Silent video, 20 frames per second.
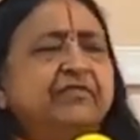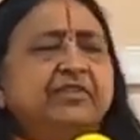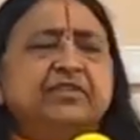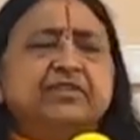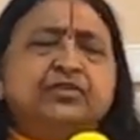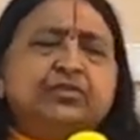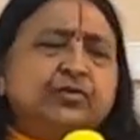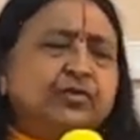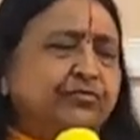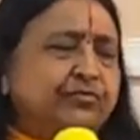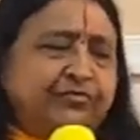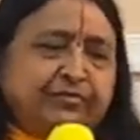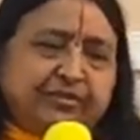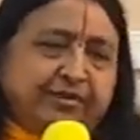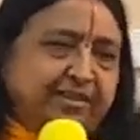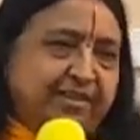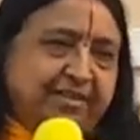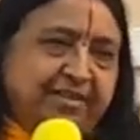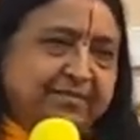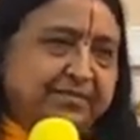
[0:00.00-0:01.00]
I feel so
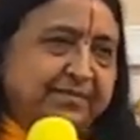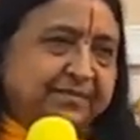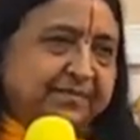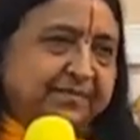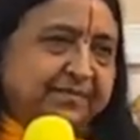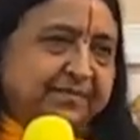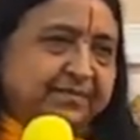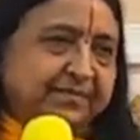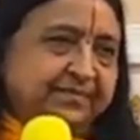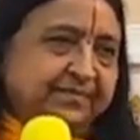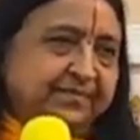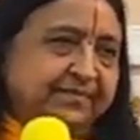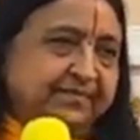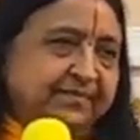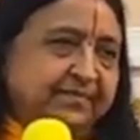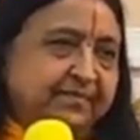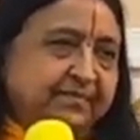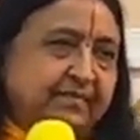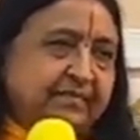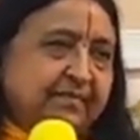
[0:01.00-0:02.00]
full.
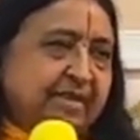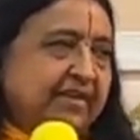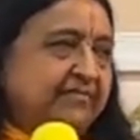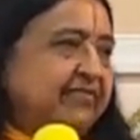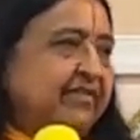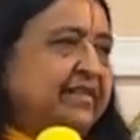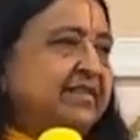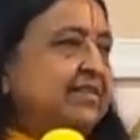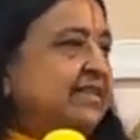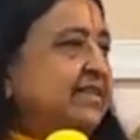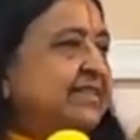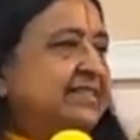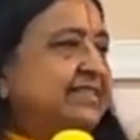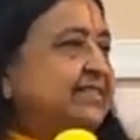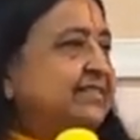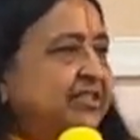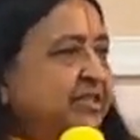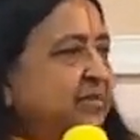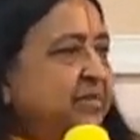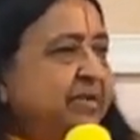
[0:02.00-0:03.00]
I feel
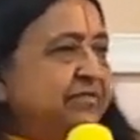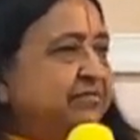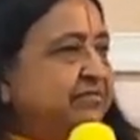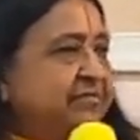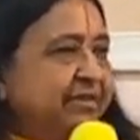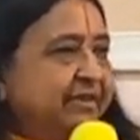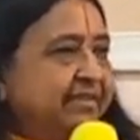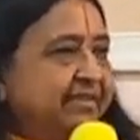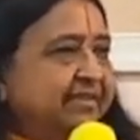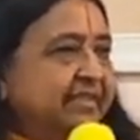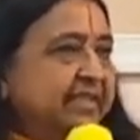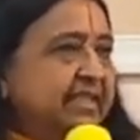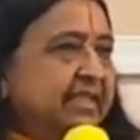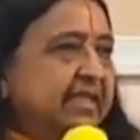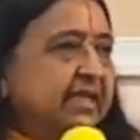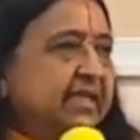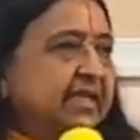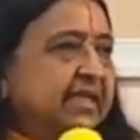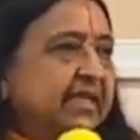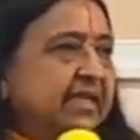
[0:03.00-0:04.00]
extremely full.
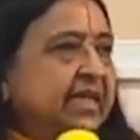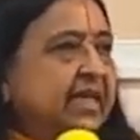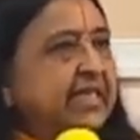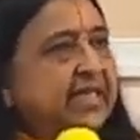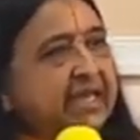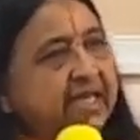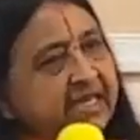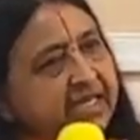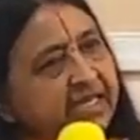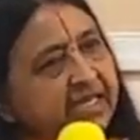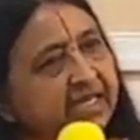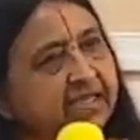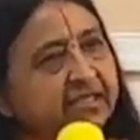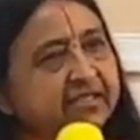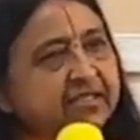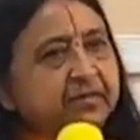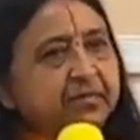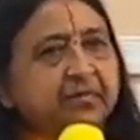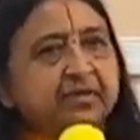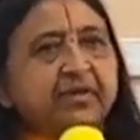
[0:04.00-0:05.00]
And then he
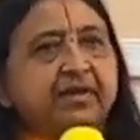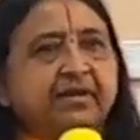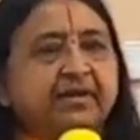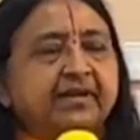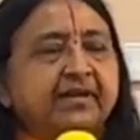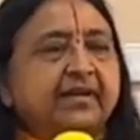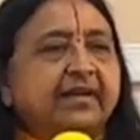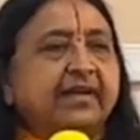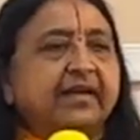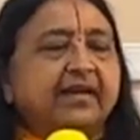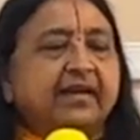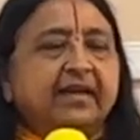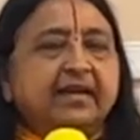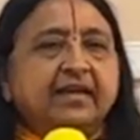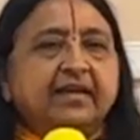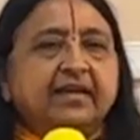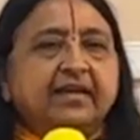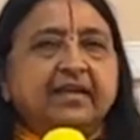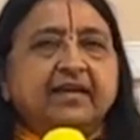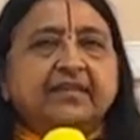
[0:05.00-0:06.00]
disappeared.
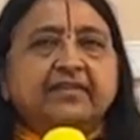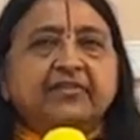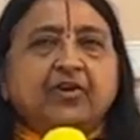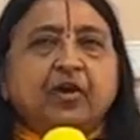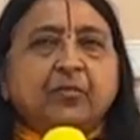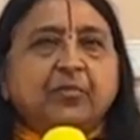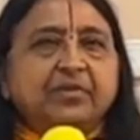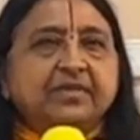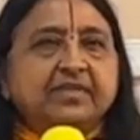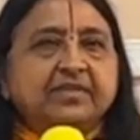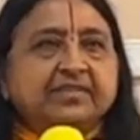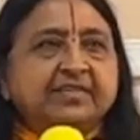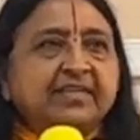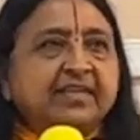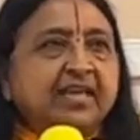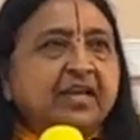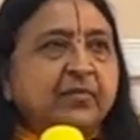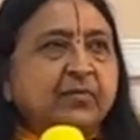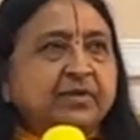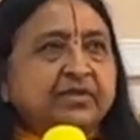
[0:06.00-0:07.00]
And Draupadi is
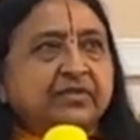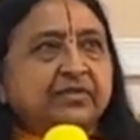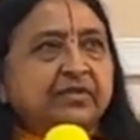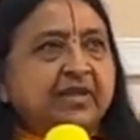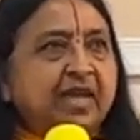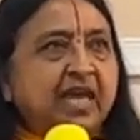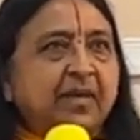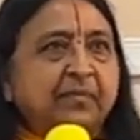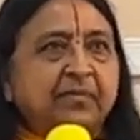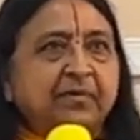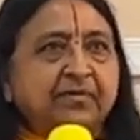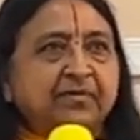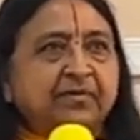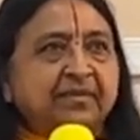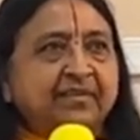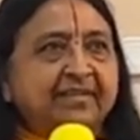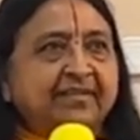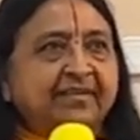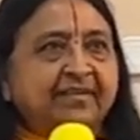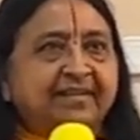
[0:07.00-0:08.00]
thinking, what's going to happen
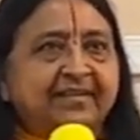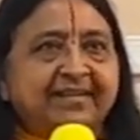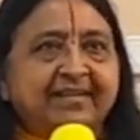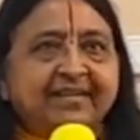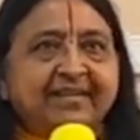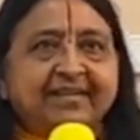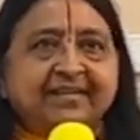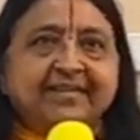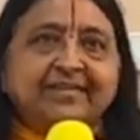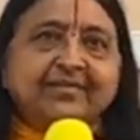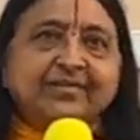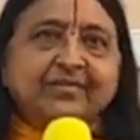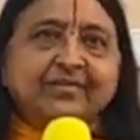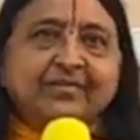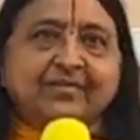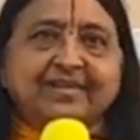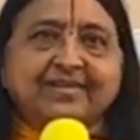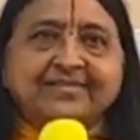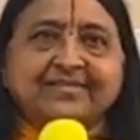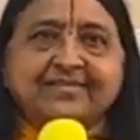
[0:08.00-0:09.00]
with
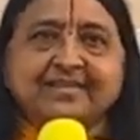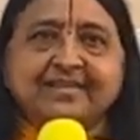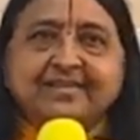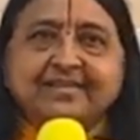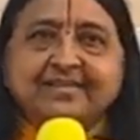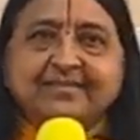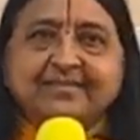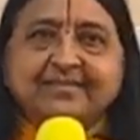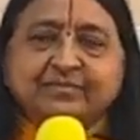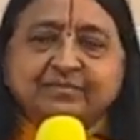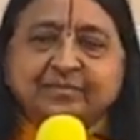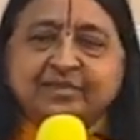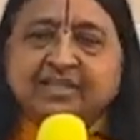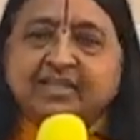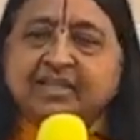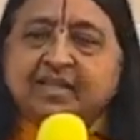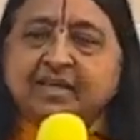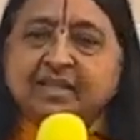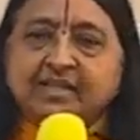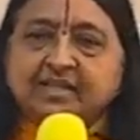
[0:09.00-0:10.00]
Durvasa
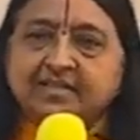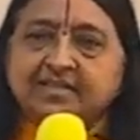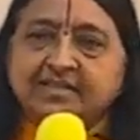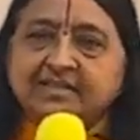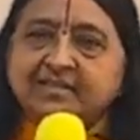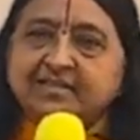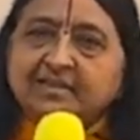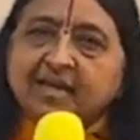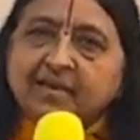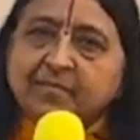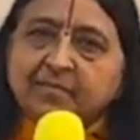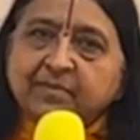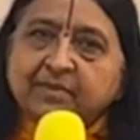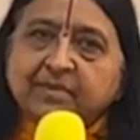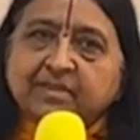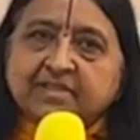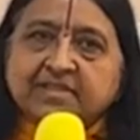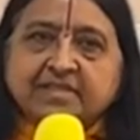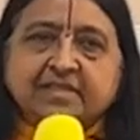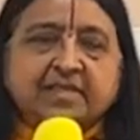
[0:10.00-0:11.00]
Muni and his
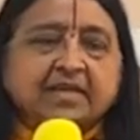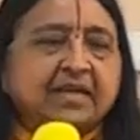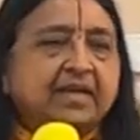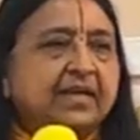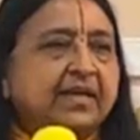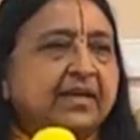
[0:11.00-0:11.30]
disciples?